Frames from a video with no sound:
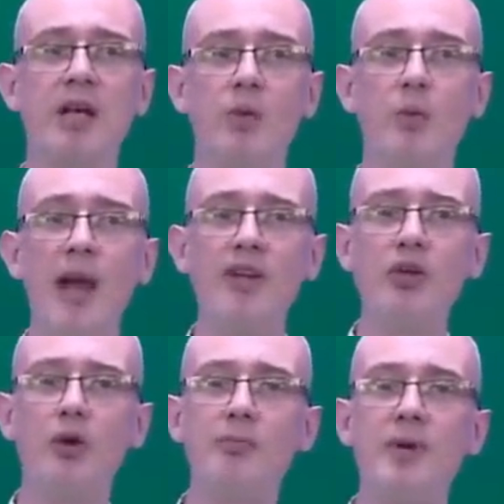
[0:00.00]
When
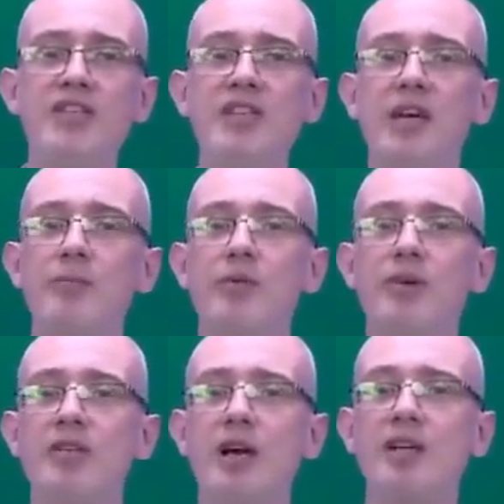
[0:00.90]
you're busy and
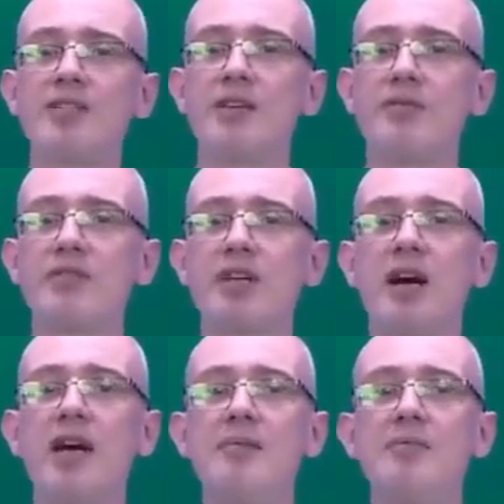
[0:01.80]
productive,
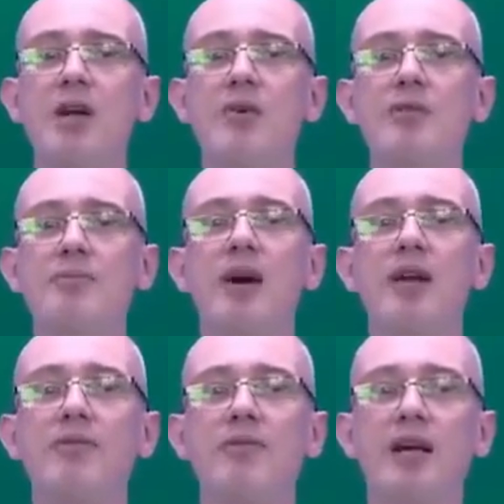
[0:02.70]
time goes
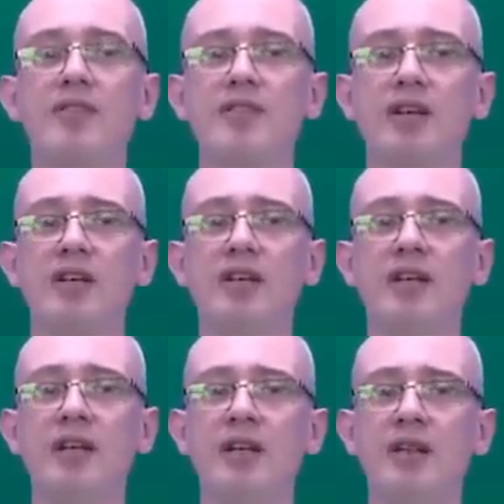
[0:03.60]
by faster.
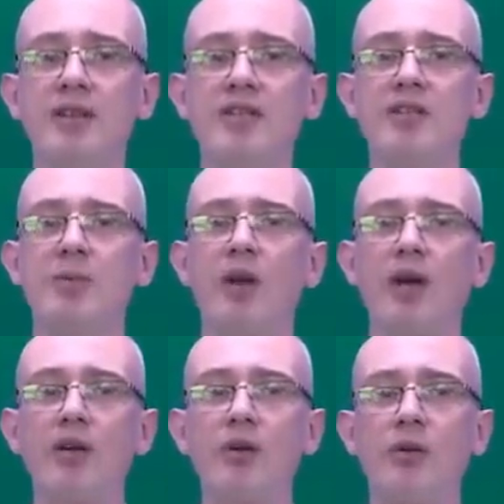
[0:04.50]
This is what
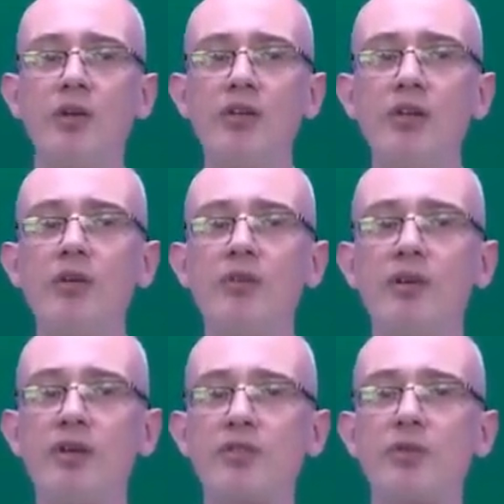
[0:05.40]
I call a
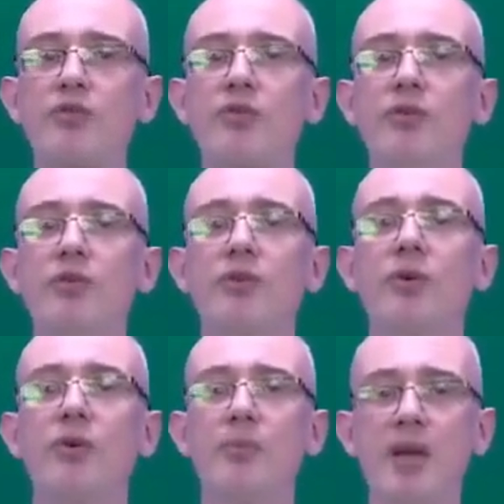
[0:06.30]
universal truth
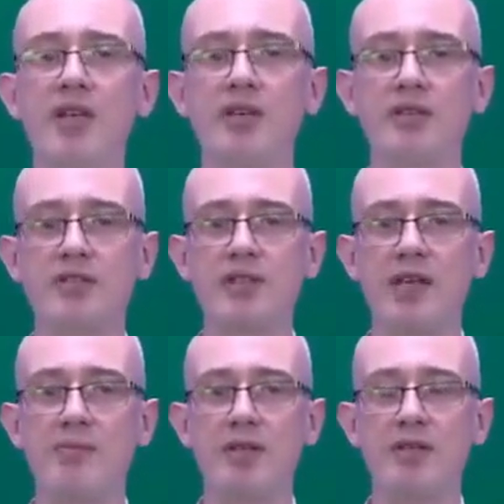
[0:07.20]
or opinion
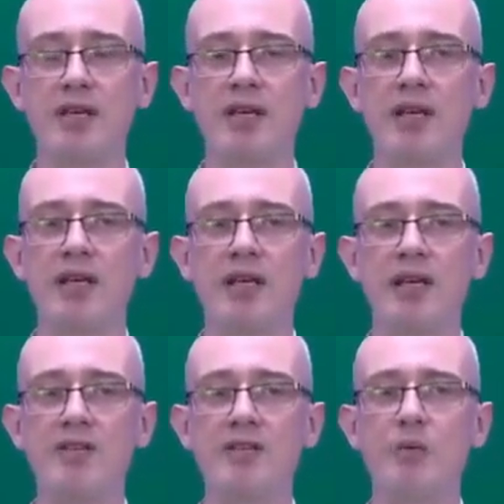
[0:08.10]
statement.
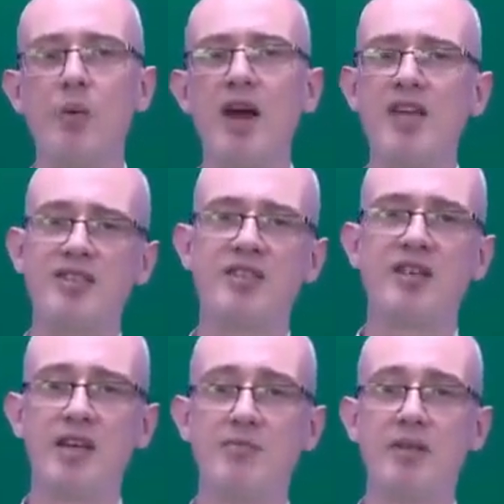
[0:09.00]
It's a wise
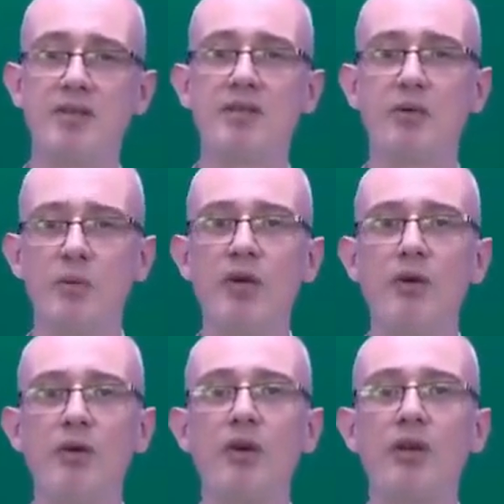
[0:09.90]
statement that we
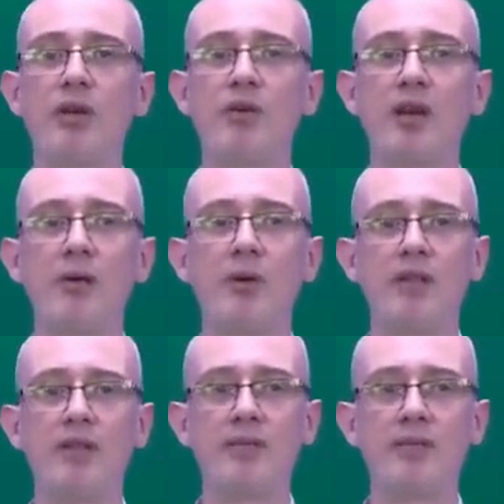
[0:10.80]
all can agree with.